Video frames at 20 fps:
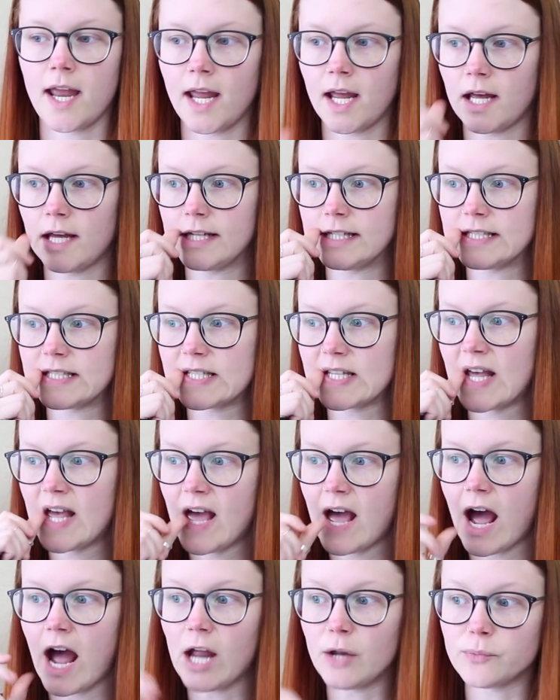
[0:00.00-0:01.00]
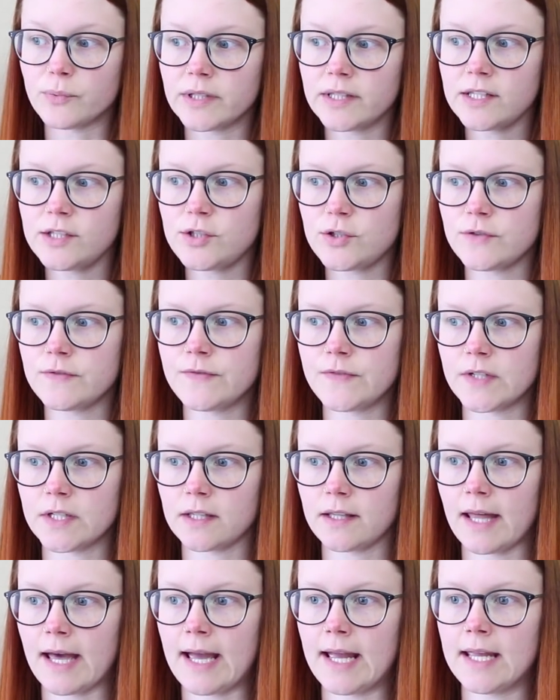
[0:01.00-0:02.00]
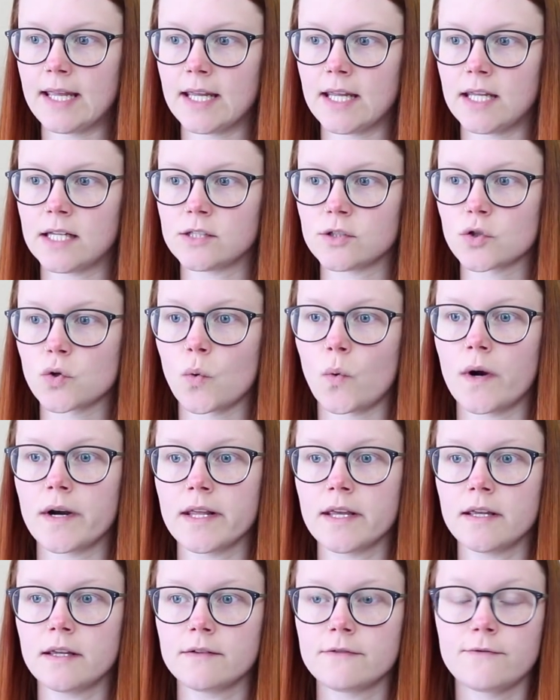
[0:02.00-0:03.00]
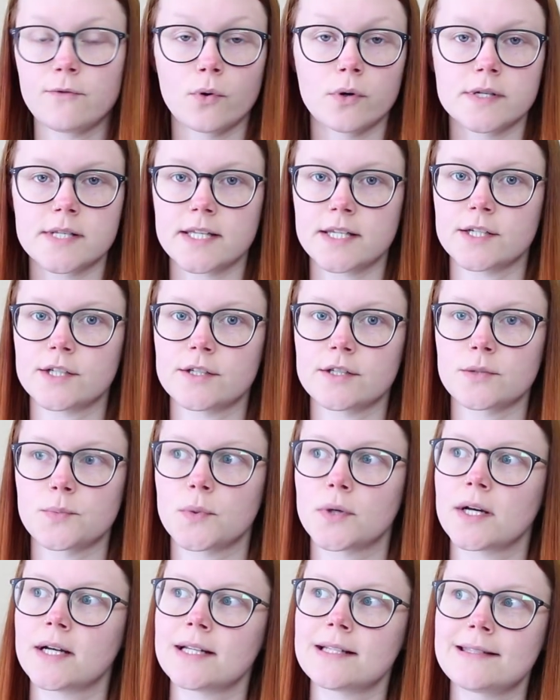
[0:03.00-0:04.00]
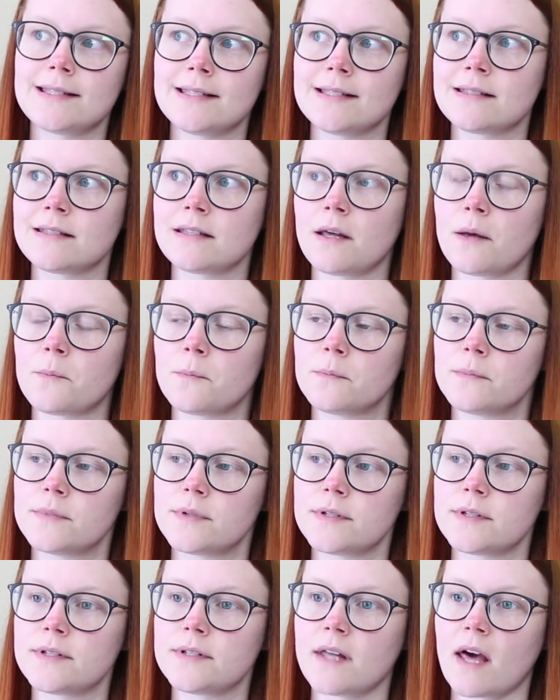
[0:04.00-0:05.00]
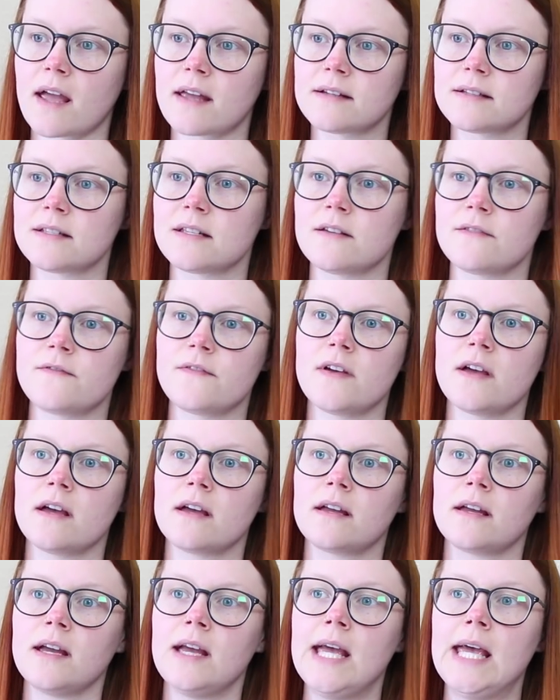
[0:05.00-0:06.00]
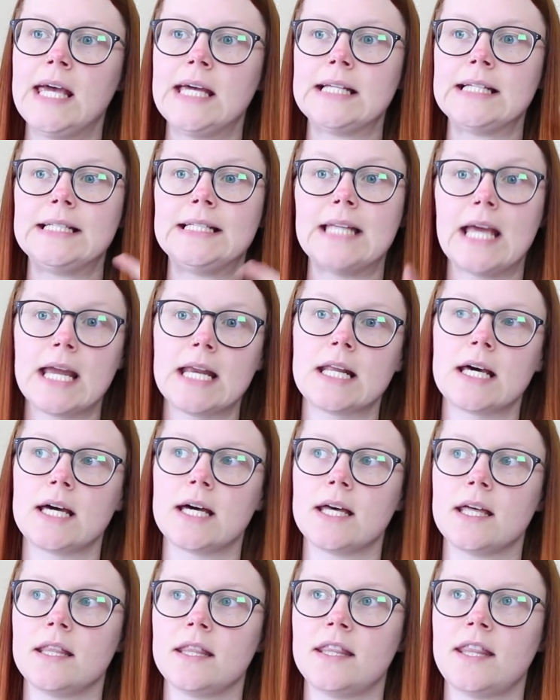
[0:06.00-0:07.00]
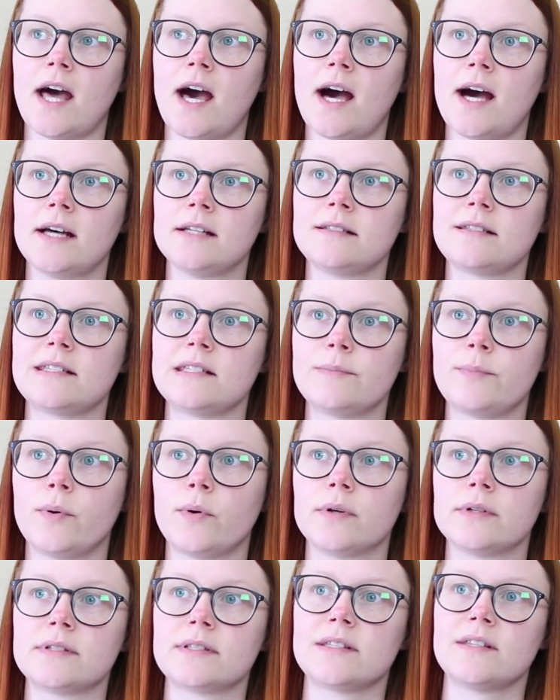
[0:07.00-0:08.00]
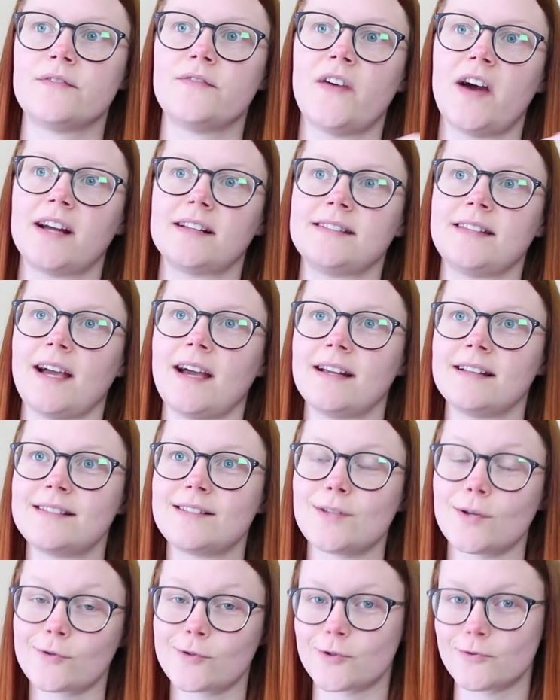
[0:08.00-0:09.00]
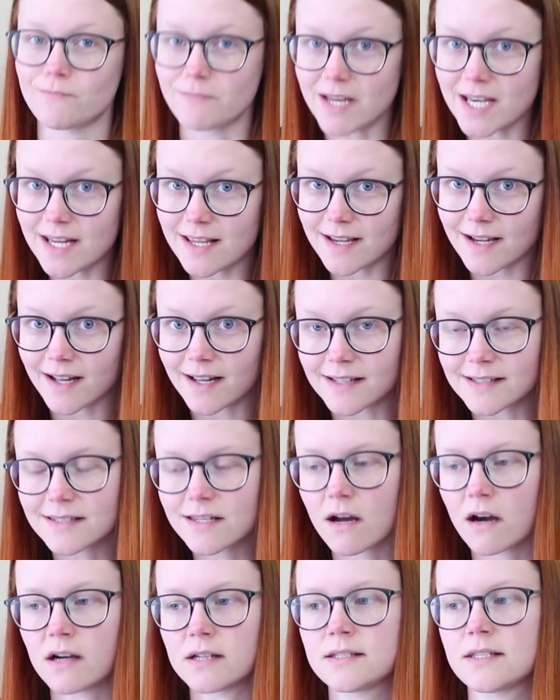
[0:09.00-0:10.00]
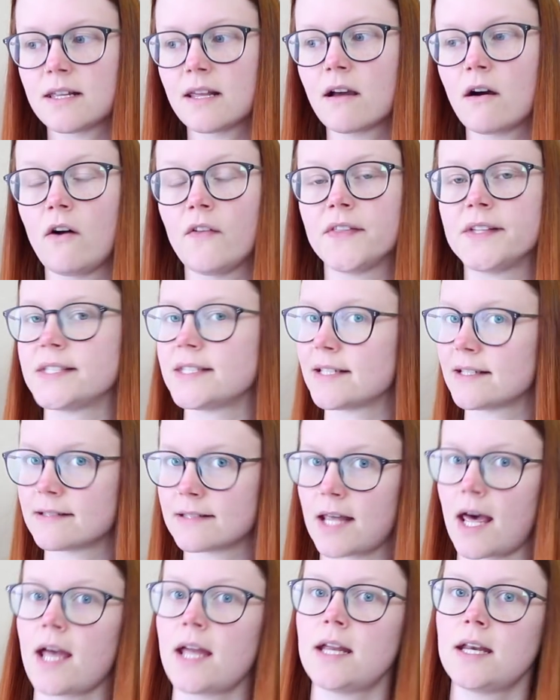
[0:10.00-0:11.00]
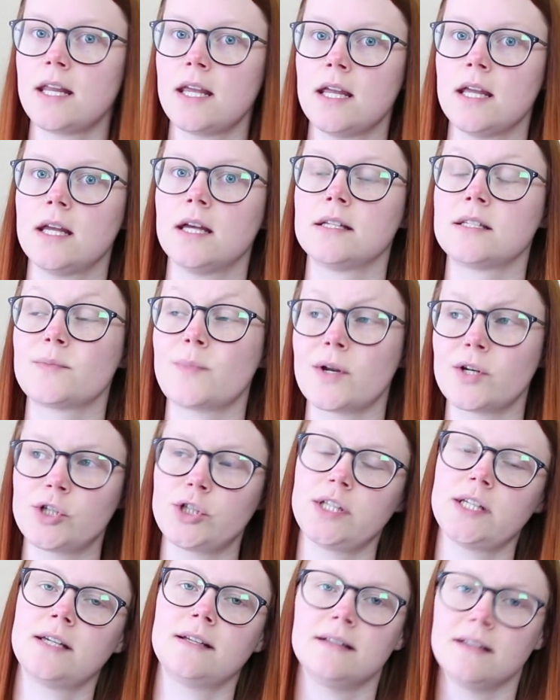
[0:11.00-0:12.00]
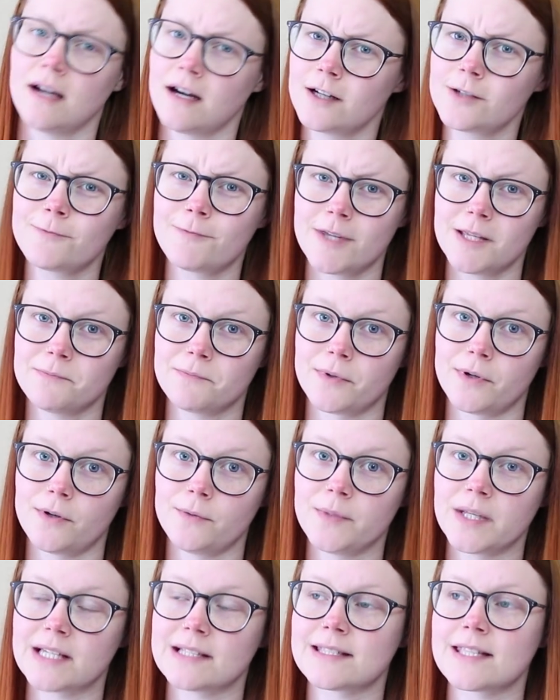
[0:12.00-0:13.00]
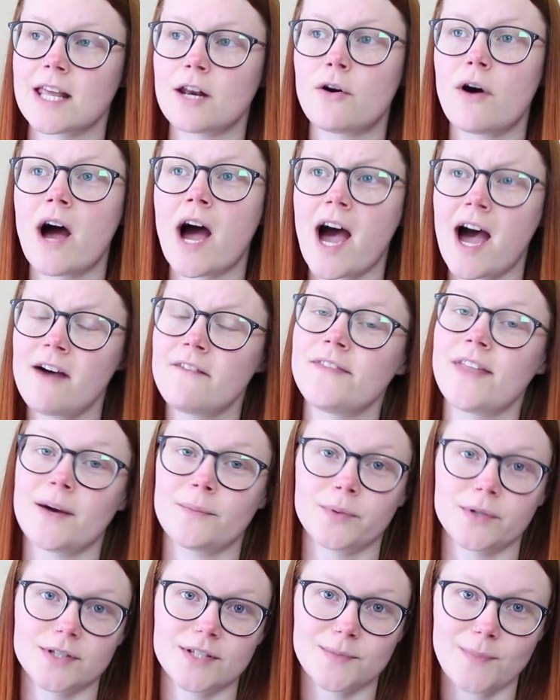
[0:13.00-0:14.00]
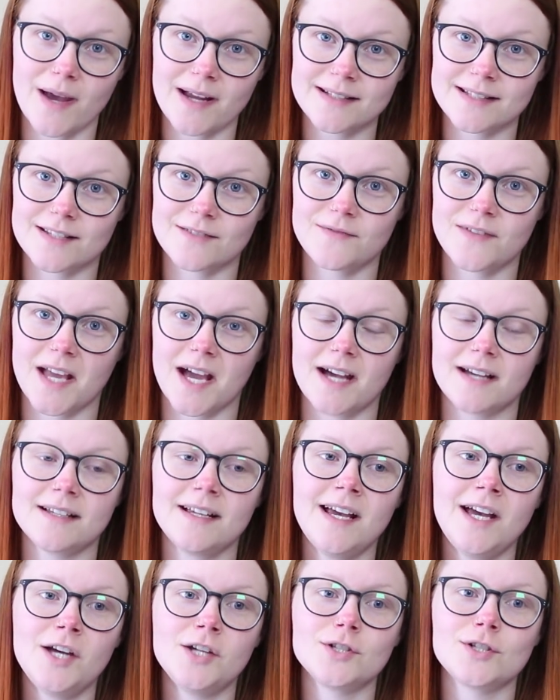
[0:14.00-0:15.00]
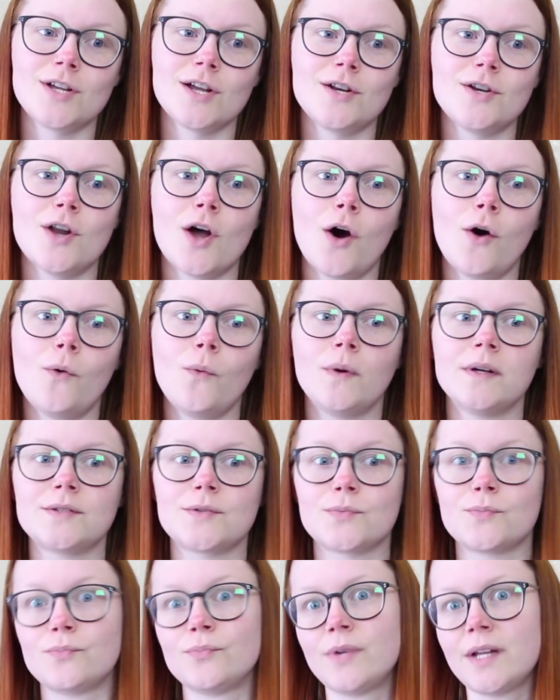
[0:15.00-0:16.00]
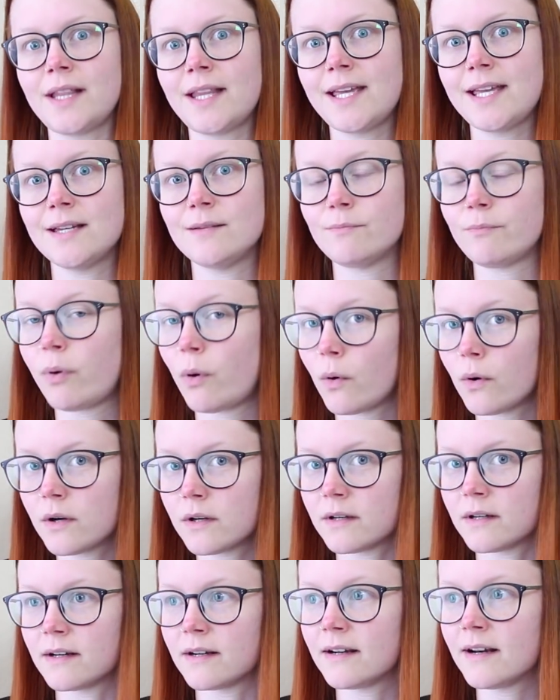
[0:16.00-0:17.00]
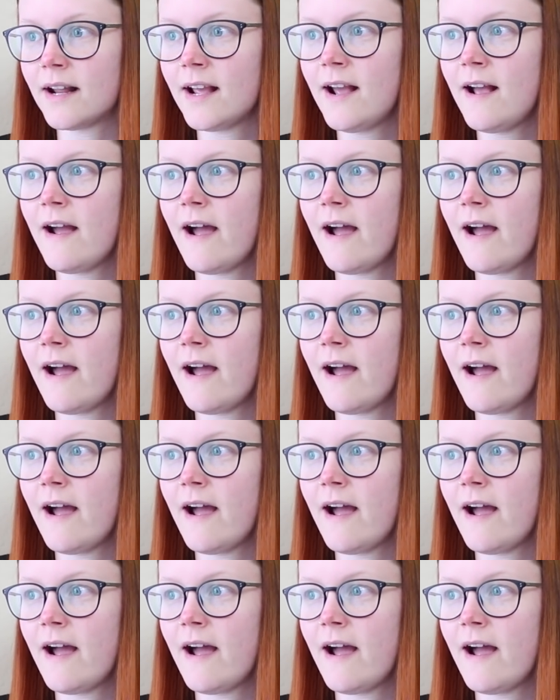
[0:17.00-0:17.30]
And I really do feel like in 20, 40 years, we're gonna see some scientific data that supports the fact that social media is causing all this anxiety, especially in young people, because they don't have that perspective yet to know what's really important.